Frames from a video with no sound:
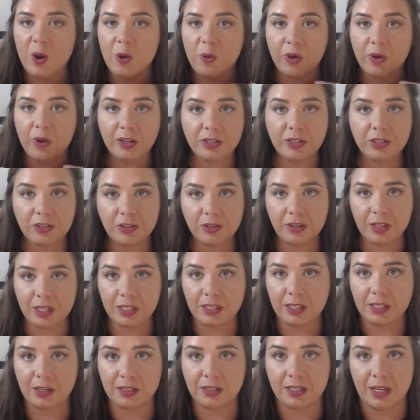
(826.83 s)
We're also doing
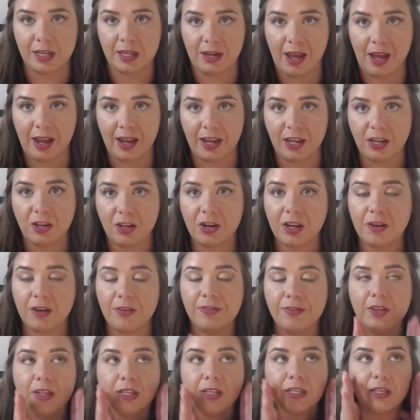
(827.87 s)
this here tonight. You're going to
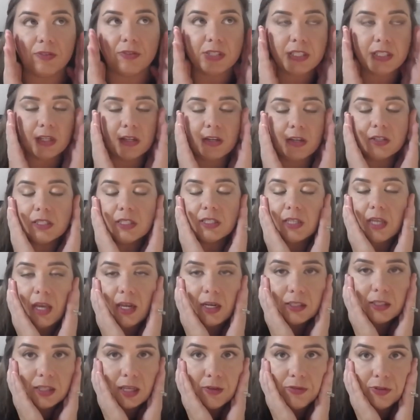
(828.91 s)
feel a difference in your skin.
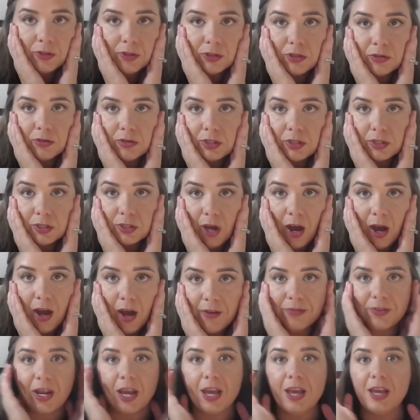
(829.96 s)
It's going to feel so
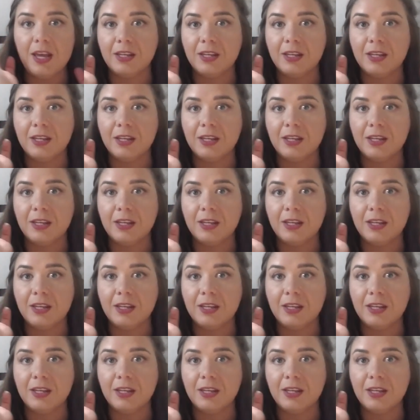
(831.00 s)
soft.